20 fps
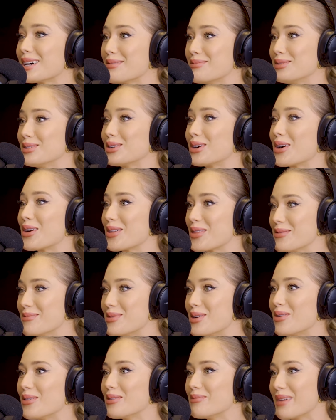up to go to the
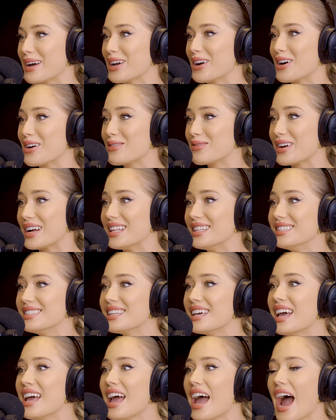mall with my girlfriends.
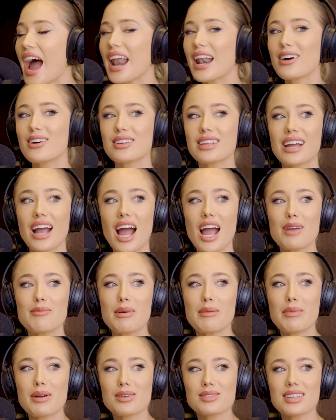And I
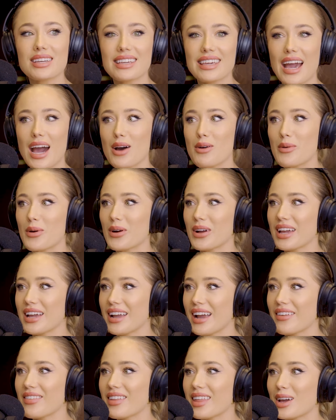remember I was like catwalking
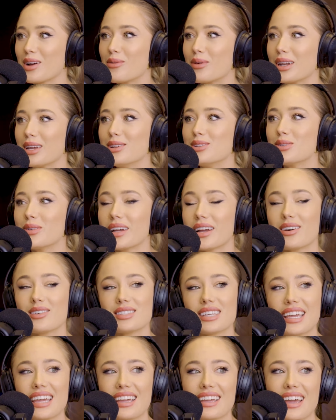and they're like, what are you doing? I was
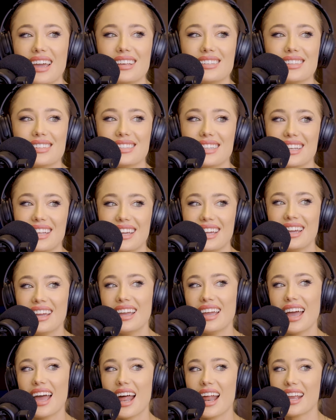like, in case I
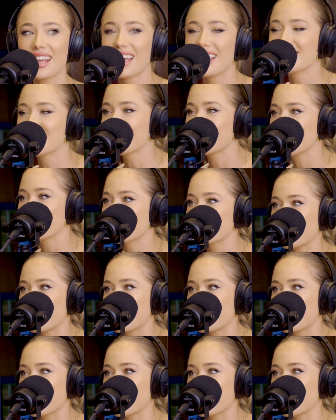get